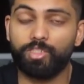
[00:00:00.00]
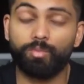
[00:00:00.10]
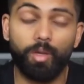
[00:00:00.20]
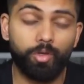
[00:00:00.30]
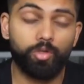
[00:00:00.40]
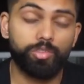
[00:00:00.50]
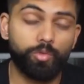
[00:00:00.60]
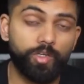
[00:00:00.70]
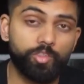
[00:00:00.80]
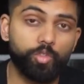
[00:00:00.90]
This might be
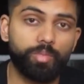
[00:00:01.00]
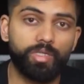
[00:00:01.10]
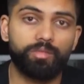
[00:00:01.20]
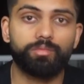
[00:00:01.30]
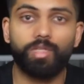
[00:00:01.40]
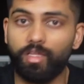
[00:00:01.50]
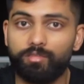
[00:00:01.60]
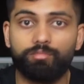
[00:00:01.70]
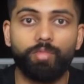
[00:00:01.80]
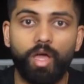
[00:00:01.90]
controversial, but
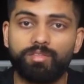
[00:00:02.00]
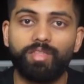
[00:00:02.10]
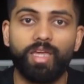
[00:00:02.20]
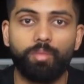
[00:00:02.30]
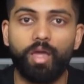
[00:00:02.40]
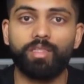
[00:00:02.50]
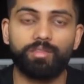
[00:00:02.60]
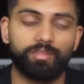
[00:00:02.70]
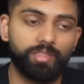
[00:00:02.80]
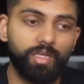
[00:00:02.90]
I stand by
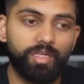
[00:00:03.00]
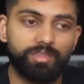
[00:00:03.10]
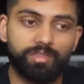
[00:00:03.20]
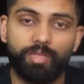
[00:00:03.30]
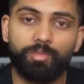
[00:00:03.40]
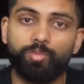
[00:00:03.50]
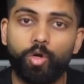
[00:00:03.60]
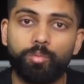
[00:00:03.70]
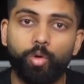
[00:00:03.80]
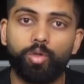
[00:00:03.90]
this. Sleep is
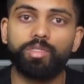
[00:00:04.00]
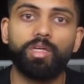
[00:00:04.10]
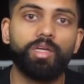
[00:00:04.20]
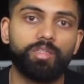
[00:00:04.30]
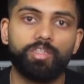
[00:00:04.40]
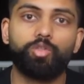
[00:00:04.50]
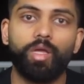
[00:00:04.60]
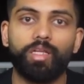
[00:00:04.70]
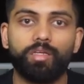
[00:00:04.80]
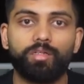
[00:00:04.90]
more important than
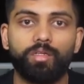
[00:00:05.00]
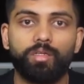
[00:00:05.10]
training.